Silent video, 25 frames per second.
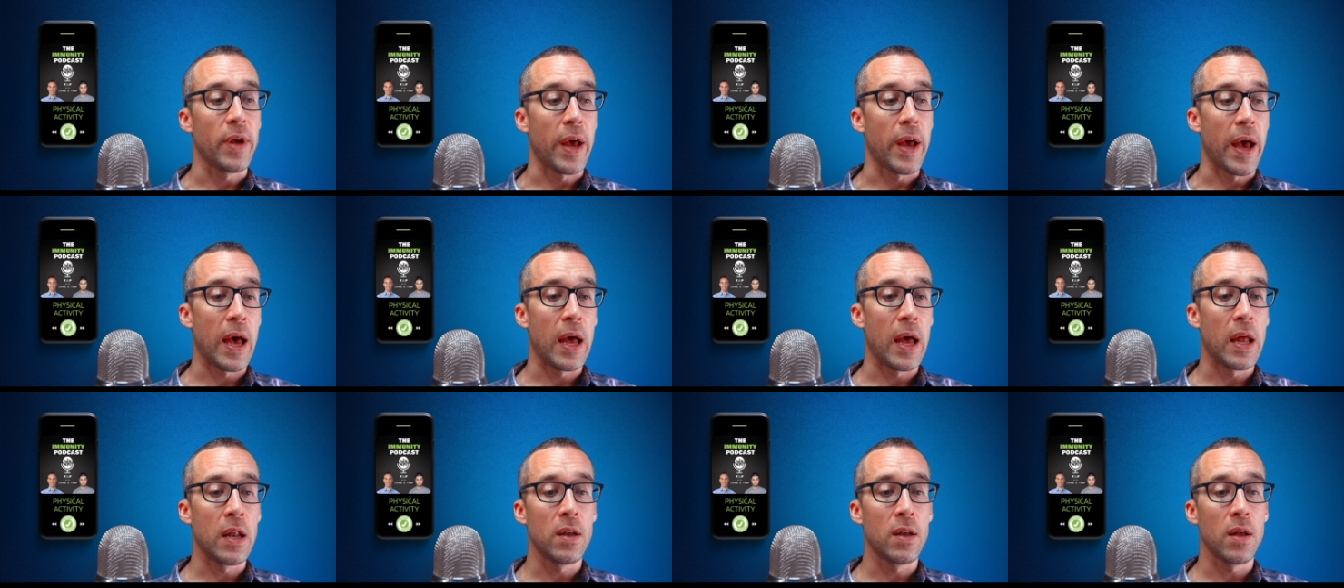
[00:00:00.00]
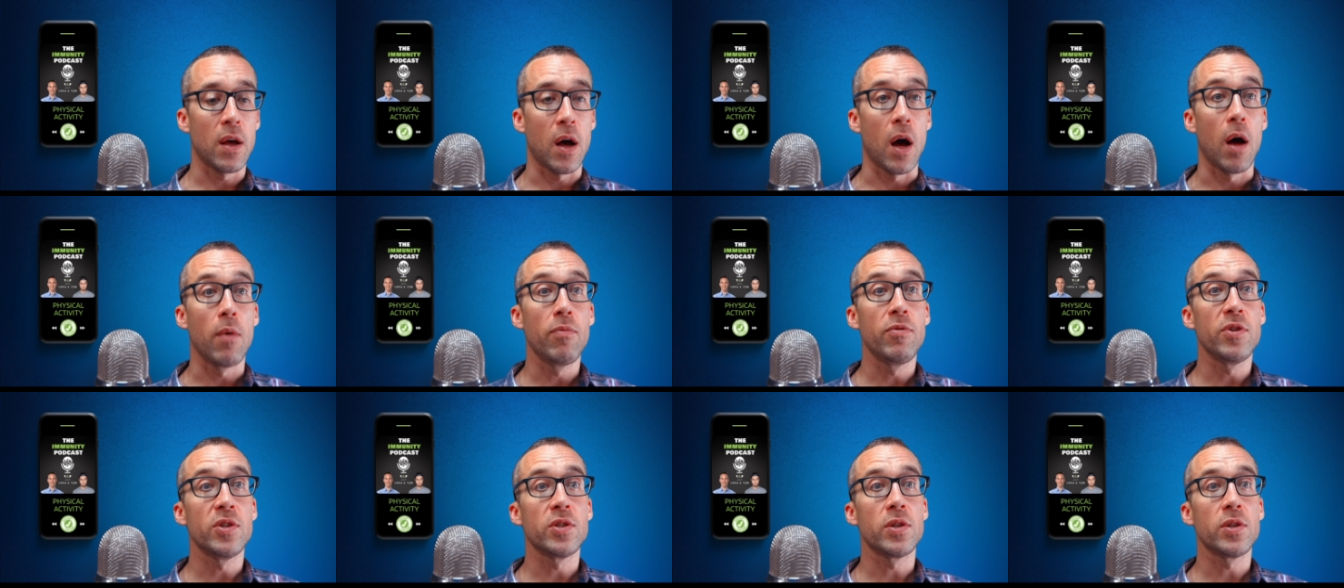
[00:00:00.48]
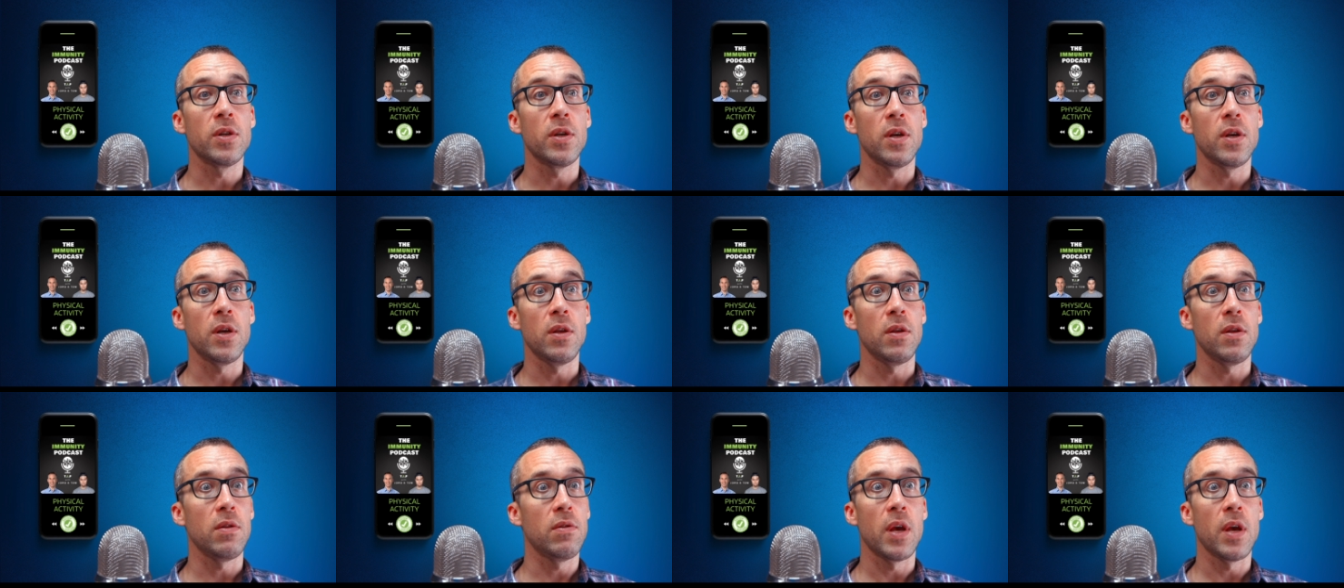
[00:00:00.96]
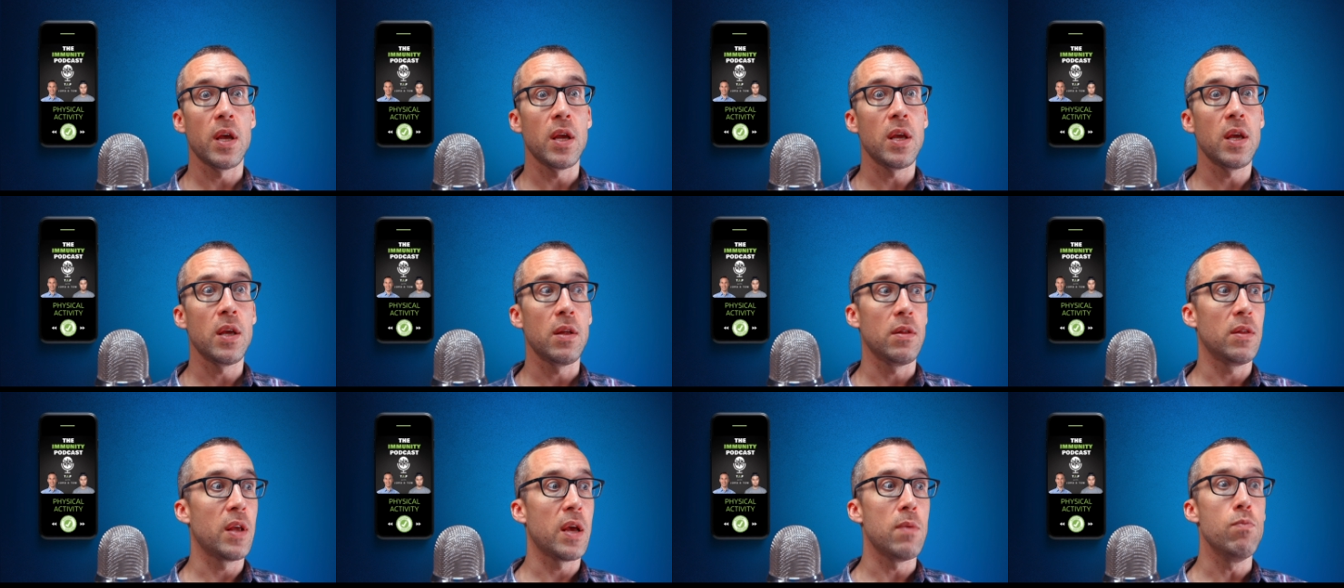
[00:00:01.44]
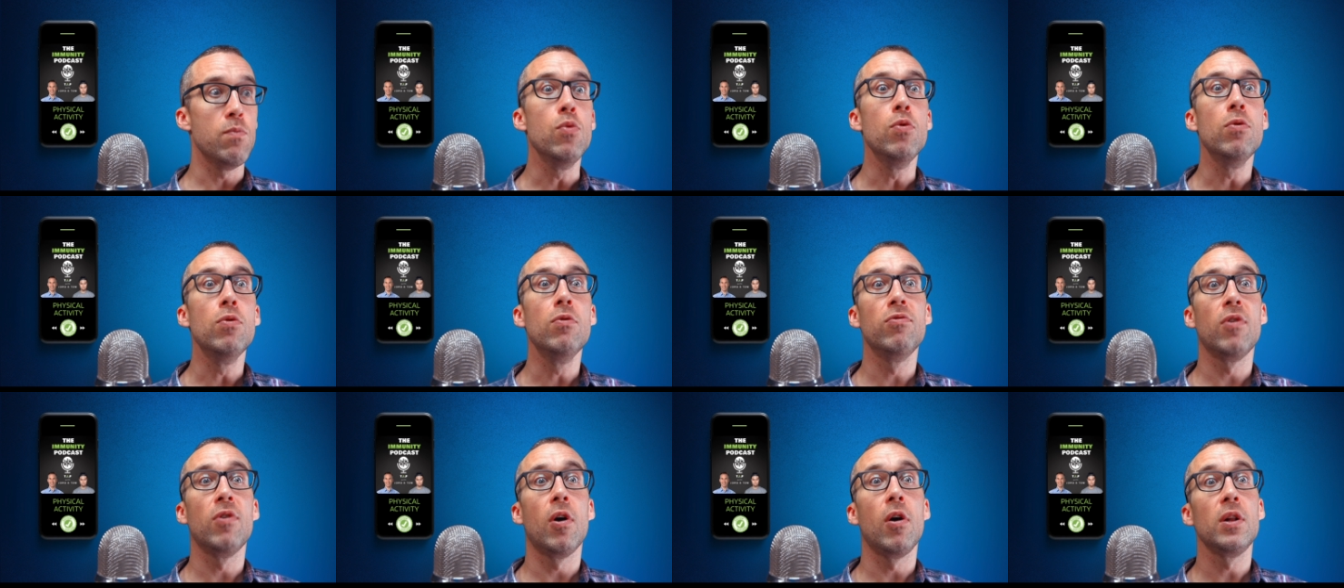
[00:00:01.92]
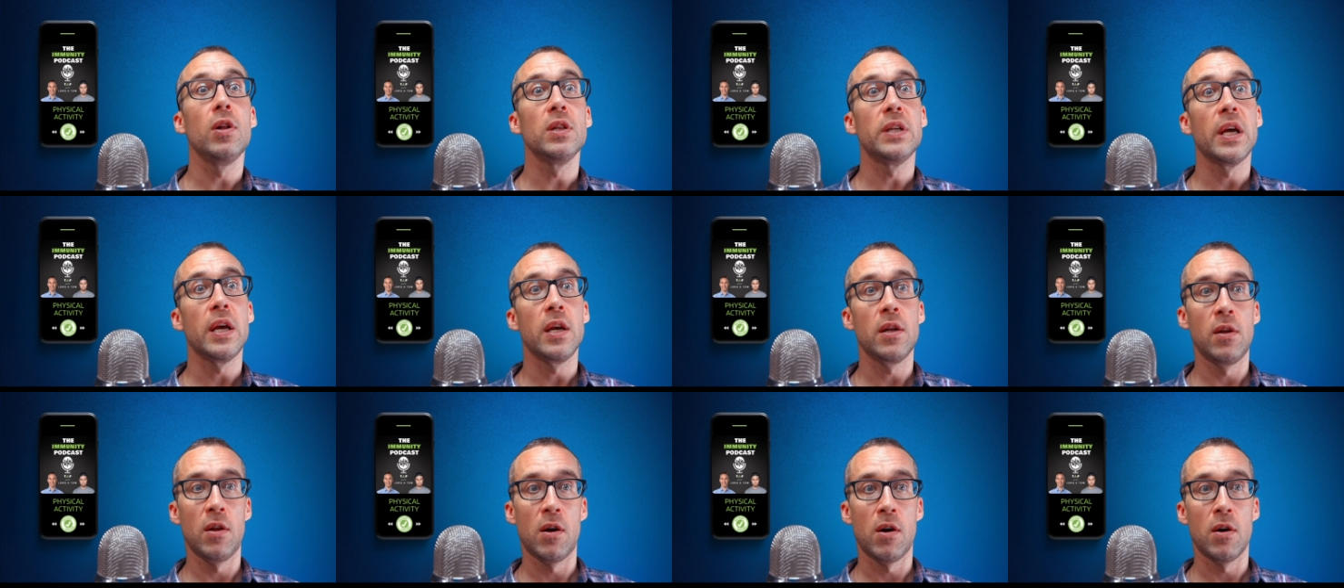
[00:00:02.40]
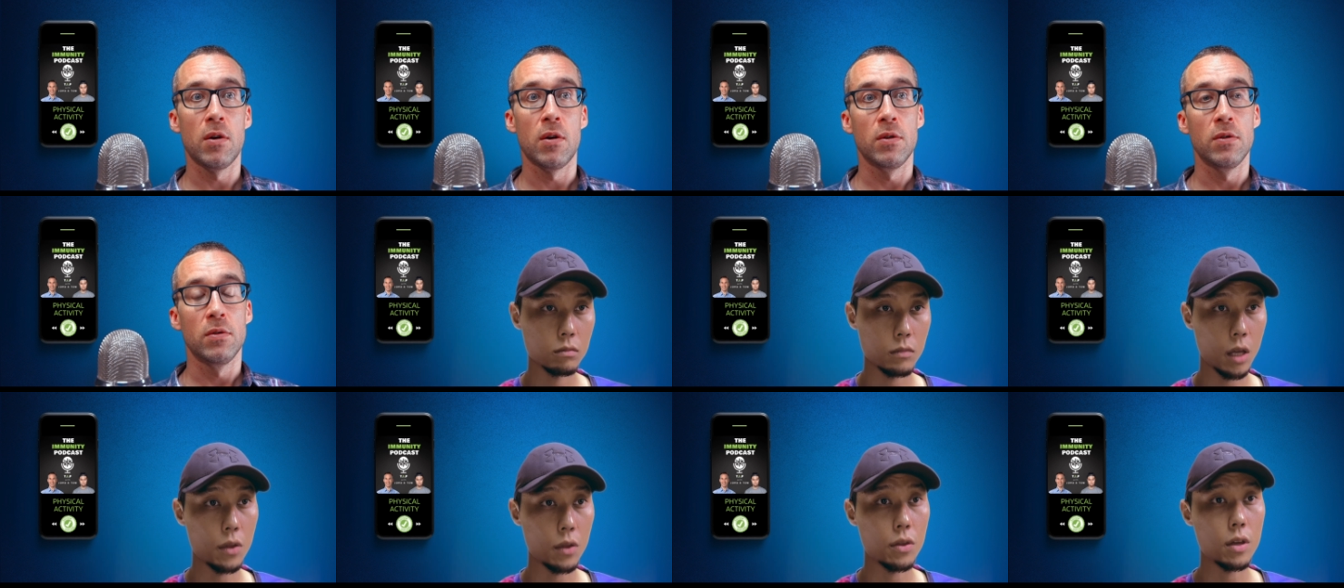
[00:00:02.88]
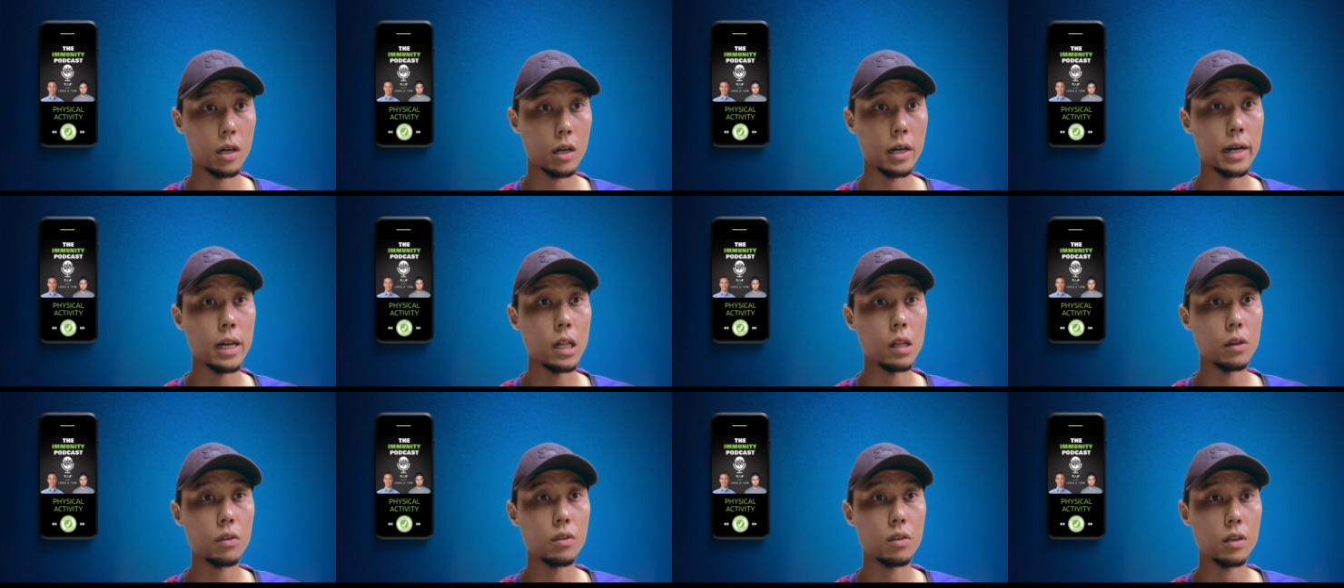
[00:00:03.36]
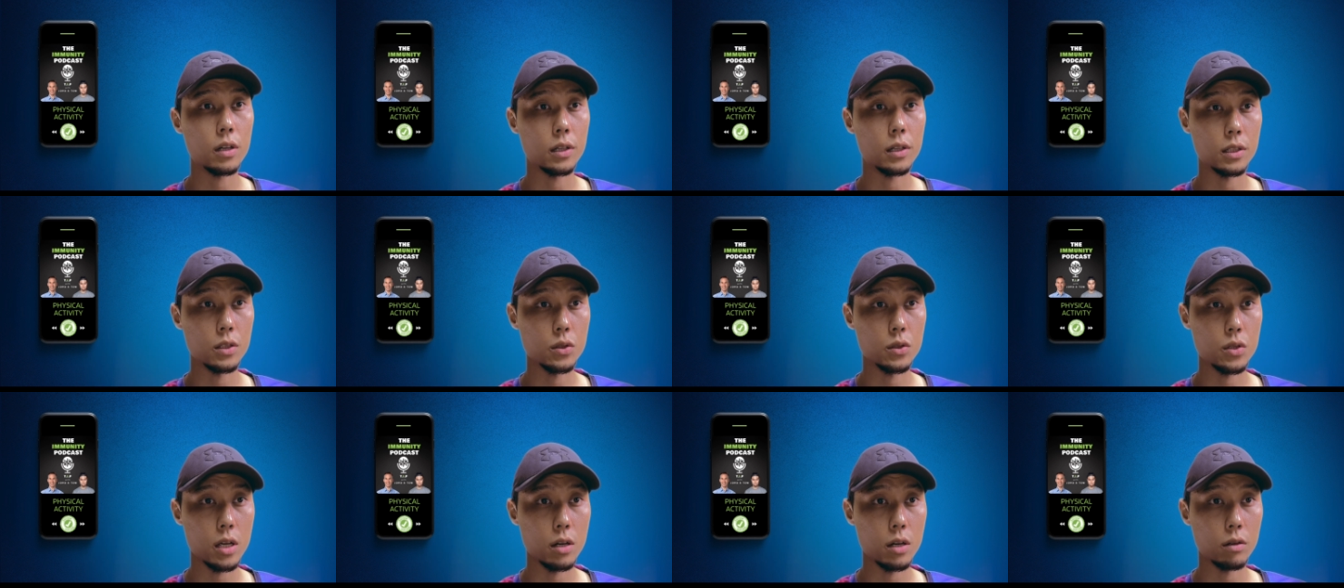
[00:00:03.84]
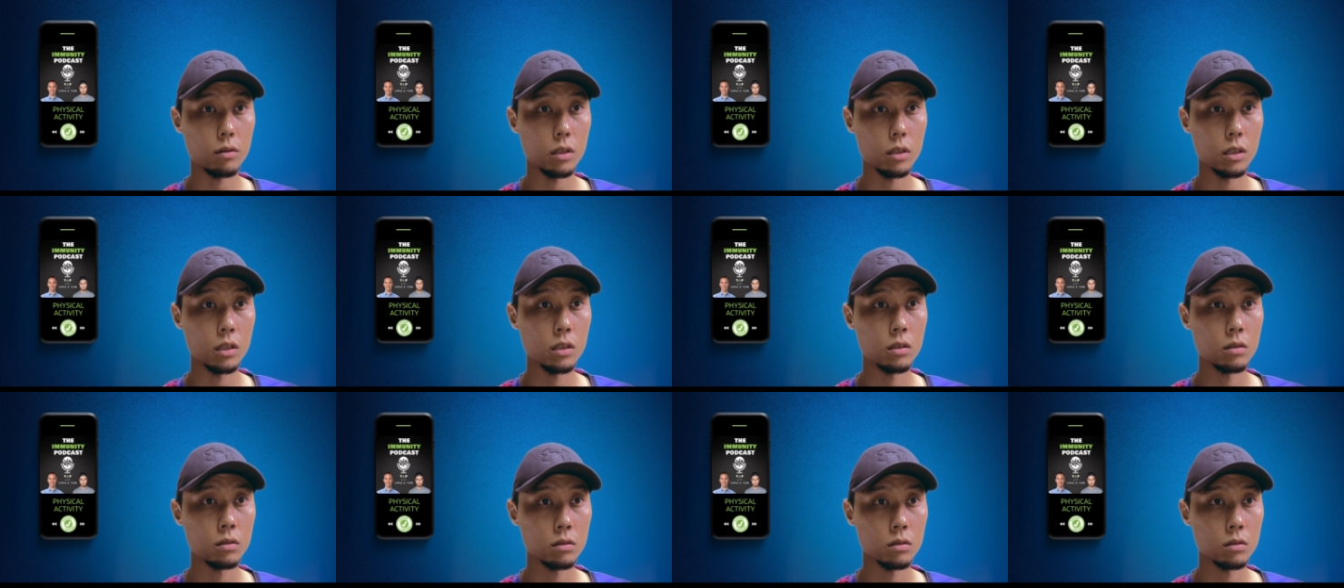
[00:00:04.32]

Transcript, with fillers: and obviously they they move all day long. And they're healthier in right. general.